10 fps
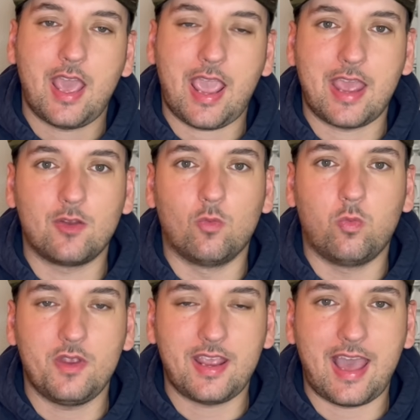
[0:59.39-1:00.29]
And
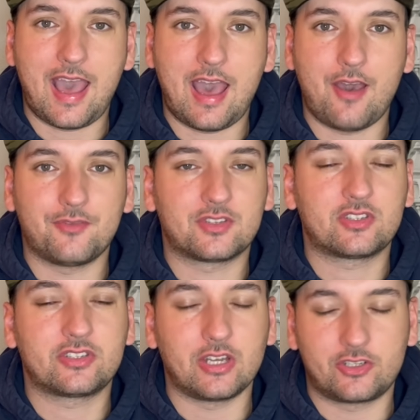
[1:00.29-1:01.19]
we have
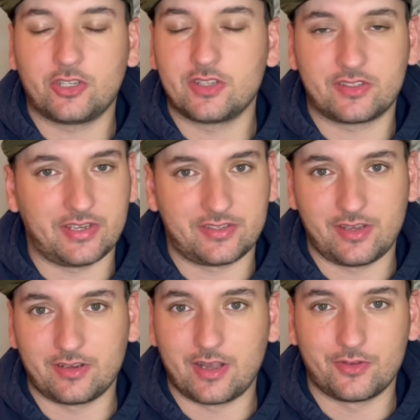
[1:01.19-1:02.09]
such a good slate today
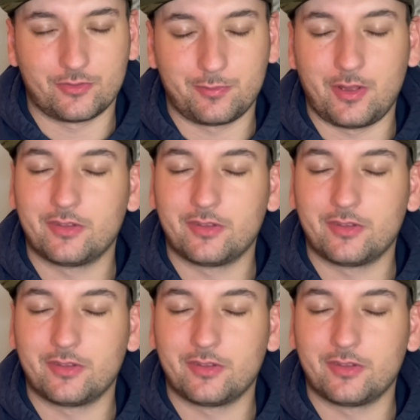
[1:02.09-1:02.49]
in college football.